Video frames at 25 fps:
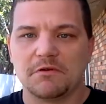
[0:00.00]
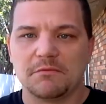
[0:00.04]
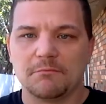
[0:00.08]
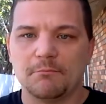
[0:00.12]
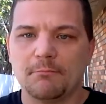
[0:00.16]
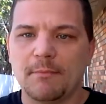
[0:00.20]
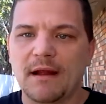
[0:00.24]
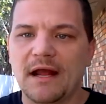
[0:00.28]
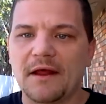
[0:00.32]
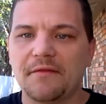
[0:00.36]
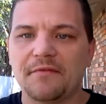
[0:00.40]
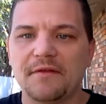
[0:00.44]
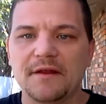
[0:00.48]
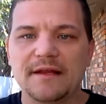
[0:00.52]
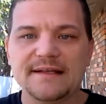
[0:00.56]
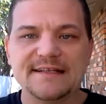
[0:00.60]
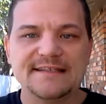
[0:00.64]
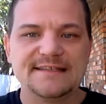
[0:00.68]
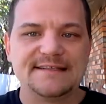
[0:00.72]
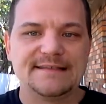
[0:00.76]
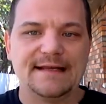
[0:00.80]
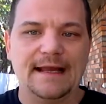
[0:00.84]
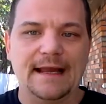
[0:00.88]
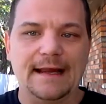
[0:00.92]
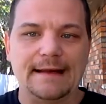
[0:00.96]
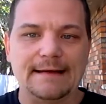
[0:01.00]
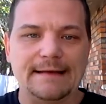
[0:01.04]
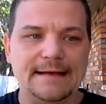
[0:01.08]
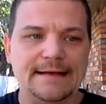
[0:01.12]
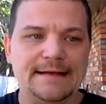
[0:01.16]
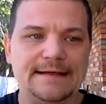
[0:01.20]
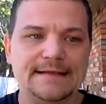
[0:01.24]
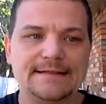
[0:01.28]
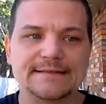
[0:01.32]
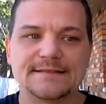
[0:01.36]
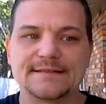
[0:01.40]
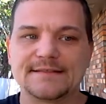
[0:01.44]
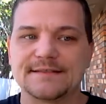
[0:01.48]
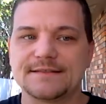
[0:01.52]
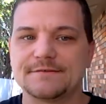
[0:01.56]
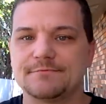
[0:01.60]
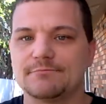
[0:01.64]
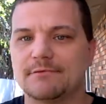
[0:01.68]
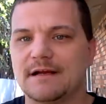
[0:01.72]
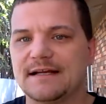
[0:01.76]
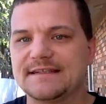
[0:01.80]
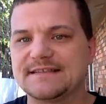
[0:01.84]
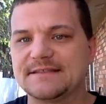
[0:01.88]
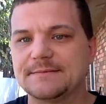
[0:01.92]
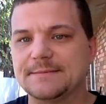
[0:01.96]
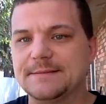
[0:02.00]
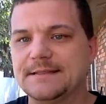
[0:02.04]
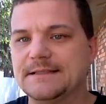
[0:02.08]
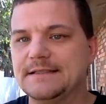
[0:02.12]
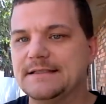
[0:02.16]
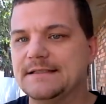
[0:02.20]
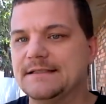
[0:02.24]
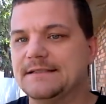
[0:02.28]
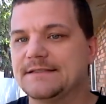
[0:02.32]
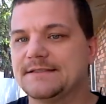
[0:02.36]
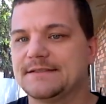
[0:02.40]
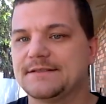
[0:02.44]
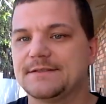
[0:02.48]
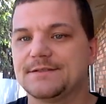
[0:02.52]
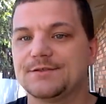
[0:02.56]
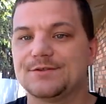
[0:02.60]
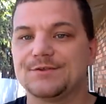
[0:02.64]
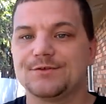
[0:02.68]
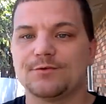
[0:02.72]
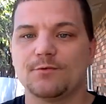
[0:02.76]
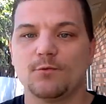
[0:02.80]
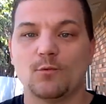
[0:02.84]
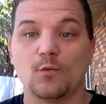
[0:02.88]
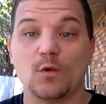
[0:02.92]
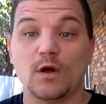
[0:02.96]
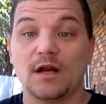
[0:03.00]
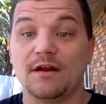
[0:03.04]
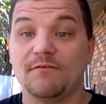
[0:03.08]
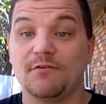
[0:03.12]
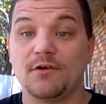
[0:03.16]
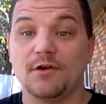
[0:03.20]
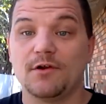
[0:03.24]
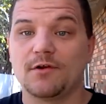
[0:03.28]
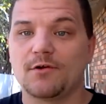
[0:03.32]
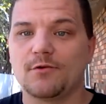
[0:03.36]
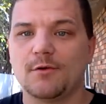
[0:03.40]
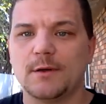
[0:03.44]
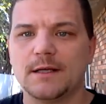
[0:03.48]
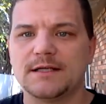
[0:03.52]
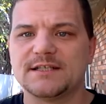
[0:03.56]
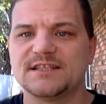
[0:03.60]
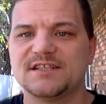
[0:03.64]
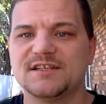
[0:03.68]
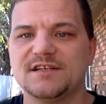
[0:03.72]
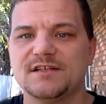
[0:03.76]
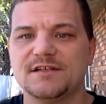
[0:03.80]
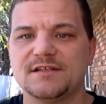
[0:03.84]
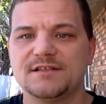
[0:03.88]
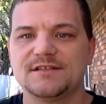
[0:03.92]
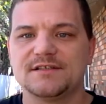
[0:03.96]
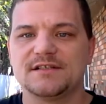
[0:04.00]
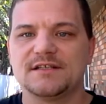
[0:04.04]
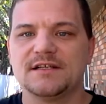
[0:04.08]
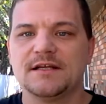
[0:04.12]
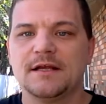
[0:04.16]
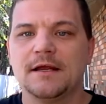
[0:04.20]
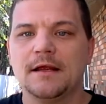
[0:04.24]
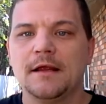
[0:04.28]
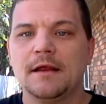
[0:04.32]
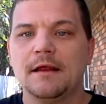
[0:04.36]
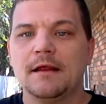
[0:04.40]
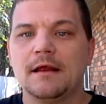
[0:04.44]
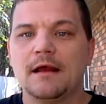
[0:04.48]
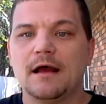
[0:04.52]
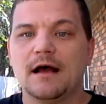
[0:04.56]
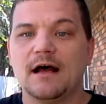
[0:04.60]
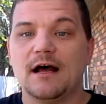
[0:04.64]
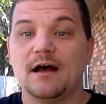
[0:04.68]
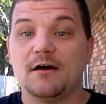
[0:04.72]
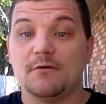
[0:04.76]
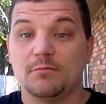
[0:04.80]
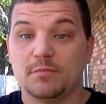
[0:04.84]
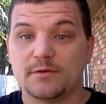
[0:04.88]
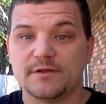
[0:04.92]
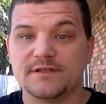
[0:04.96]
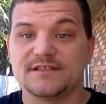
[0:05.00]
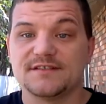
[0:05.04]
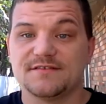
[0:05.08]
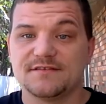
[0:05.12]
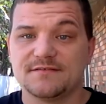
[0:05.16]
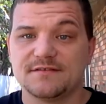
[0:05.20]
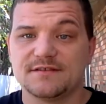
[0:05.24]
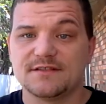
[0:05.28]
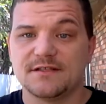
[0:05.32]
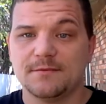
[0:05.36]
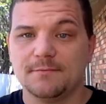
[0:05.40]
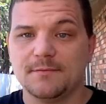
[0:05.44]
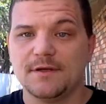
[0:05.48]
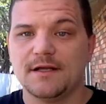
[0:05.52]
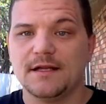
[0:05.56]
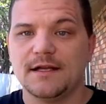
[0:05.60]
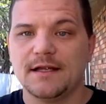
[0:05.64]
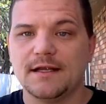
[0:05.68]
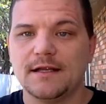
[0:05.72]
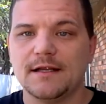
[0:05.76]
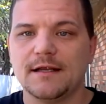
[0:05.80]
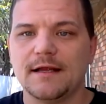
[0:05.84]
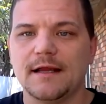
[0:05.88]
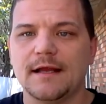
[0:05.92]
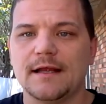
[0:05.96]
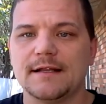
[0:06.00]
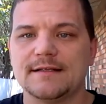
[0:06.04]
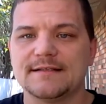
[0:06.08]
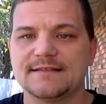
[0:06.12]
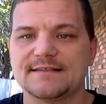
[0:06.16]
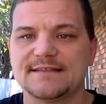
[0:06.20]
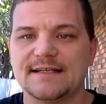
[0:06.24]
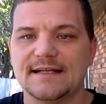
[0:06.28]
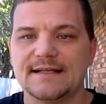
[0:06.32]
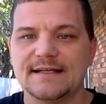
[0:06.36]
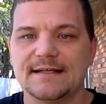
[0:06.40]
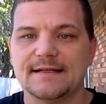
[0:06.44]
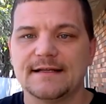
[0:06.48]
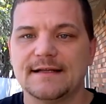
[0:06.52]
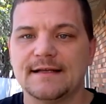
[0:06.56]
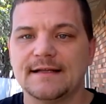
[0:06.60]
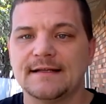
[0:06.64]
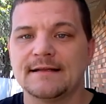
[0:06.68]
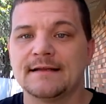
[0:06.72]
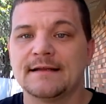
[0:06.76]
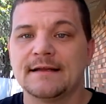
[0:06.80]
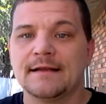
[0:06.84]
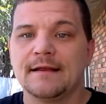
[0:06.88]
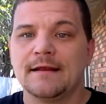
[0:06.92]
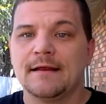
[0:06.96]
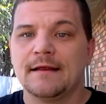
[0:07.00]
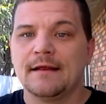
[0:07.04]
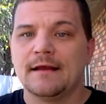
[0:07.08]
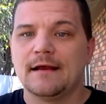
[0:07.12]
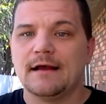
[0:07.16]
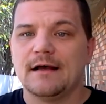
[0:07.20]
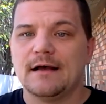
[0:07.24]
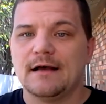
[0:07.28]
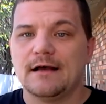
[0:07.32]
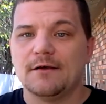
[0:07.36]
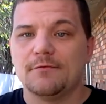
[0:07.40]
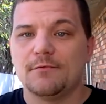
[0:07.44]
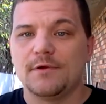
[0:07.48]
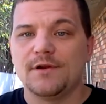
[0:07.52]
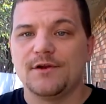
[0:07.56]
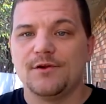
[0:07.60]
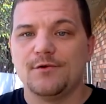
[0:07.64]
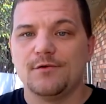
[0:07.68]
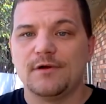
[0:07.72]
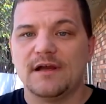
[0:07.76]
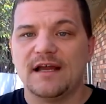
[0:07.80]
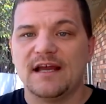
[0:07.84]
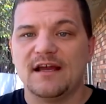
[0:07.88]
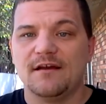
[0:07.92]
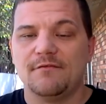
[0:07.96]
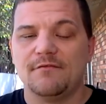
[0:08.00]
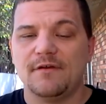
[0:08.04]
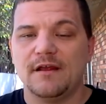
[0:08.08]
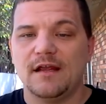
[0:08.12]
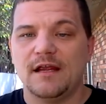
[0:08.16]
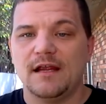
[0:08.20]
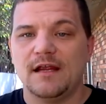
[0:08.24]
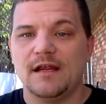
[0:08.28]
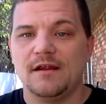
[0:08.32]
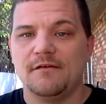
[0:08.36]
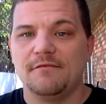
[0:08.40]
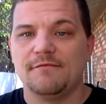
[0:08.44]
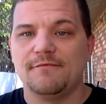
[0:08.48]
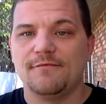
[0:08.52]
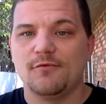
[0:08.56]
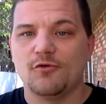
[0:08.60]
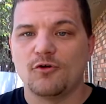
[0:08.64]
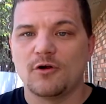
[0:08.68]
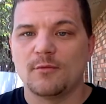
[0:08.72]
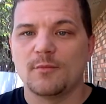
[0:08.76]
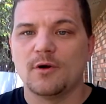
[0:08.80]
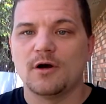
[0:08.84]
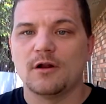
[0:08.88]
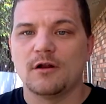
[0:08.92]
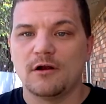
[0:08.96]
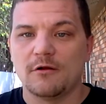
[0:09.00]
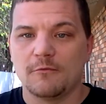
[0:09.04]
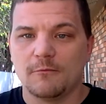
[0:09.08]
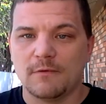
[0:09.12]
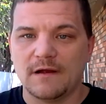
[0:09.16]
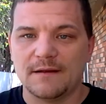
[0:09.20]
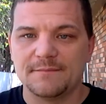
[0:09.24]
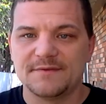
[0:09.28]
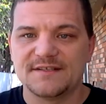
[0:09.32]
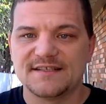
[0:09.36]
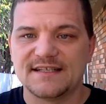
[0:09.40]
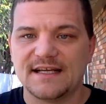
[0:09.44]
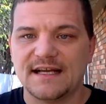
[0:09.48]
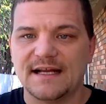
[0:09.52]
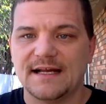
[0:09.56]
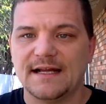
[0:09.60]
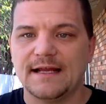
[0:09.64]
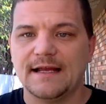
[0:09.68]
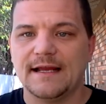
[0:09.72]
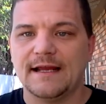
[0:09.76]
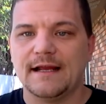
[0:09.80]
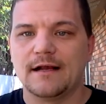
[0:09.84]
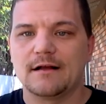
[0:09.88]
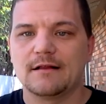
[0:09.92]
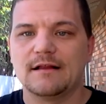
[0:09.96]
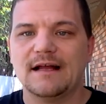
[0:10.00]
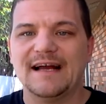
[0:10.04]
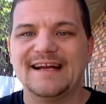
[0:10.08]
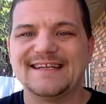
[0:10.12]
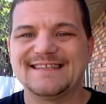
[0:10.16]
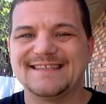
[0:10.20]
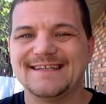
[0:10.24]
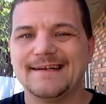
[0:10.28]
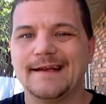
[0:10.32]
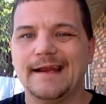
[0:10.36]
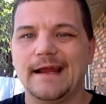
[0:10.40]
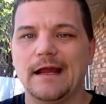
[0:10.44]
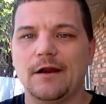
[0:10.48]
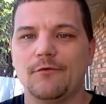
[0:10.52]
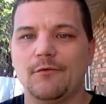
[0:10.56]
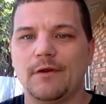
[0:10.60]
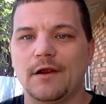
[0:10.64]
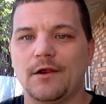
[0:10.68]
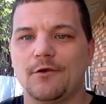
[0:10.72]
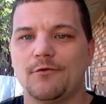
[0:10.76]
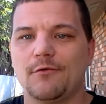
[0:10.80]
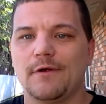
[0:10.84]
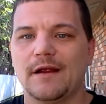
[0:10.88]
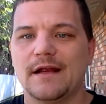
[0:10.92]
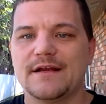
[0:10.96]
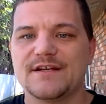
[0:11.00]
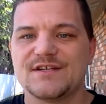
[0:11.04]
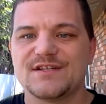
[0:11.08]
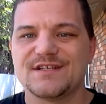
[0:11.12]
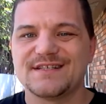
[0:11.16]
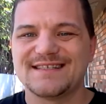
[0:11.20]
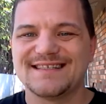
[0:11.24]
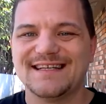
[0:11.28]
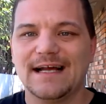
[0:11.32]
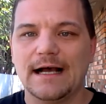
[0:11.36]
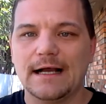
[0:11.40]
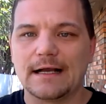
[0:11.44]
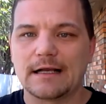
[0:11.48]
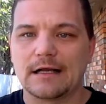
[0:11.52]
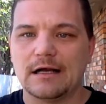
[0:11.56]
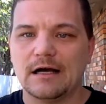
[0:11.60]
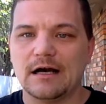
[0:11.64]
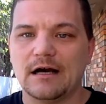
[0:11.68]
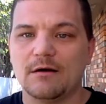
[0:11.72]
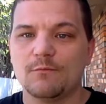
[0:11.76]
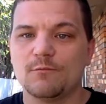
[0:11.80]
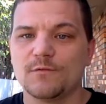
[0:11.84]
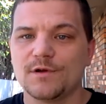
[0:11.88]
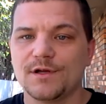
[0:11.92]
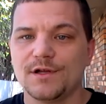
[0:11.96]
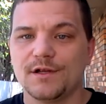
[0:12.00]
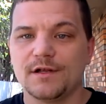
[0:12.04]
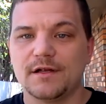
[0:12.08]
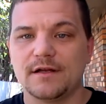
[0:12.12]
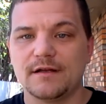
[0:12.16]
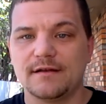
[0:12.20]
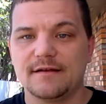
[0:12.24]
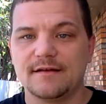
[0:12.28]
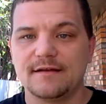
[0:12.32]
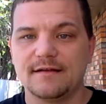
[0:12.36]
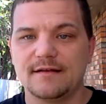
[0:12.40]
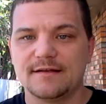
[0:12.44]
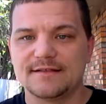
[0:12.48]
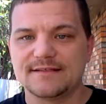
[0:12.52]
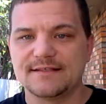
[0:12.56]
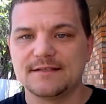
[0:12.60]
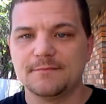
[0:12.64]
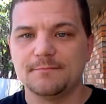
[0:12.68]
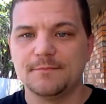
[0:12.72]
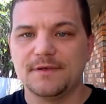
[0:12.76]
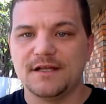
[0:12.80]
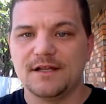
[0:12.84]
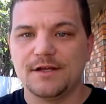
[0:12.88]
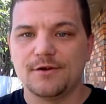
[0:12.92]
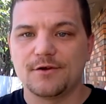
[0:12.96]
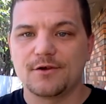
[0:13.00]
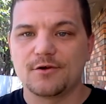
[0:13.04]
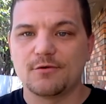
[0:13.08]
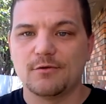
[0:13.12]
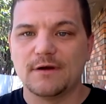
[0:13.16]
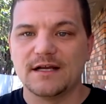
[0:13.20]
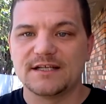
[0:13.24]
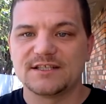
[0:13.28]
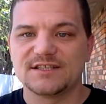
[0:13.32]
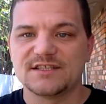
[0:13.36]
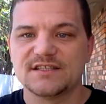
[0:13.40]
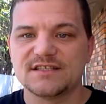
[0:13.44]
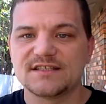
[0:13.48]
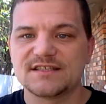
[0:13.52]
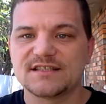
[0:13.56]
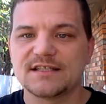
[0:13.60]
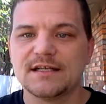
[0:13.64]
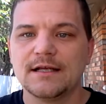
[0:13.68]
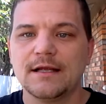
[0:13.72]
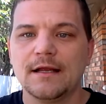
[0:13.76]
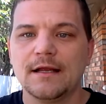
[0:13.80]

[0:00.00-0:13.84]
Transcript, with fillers: methods, techniques, recipes, whatever your question is, uh, please submit it and send it in. Uh, we do have a form on our website at classycateringcreations.com where you can submit your questions.